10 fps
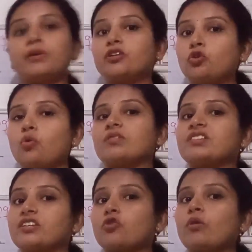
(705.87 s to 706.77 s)
But no,
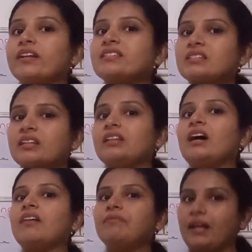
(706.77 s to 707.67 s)
0 is still
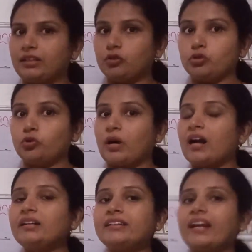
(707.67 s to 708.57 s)
a value. You
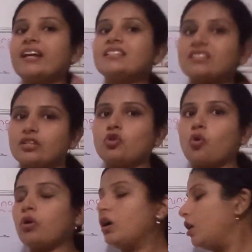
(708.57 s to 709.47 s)
can't take
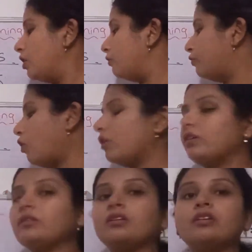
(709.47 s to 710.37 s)
0
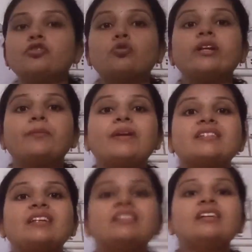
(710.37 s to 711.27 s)
to
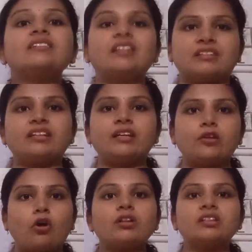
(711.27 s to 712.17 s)
represent the
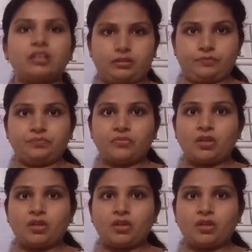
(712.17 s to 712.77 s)
nothing or none.